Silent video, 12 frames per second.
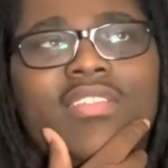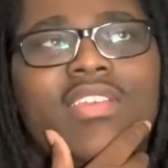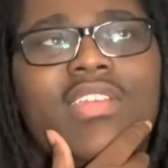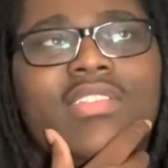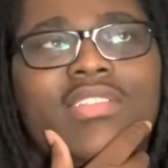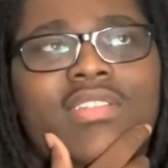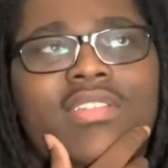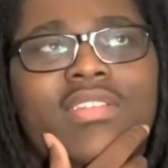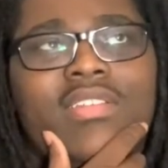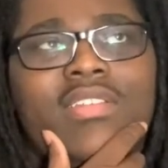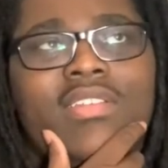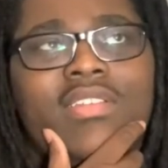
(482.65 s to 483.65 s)
Because
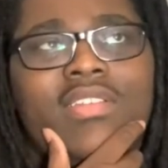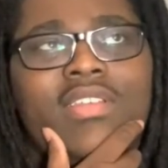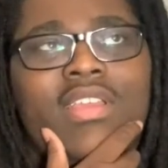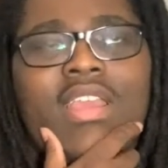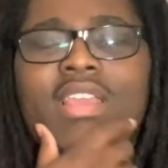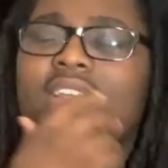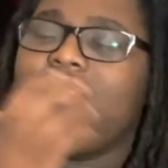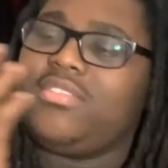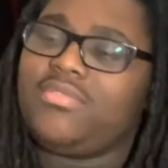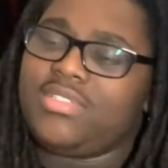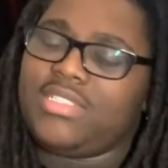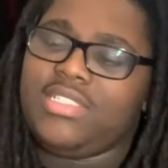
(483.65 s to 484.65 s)

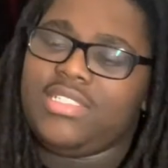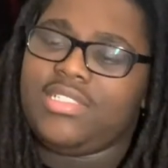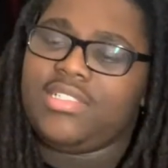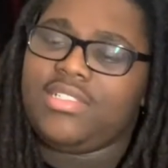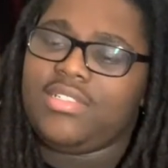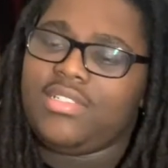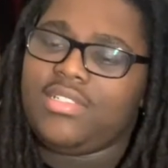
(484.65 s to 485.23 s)
it was good,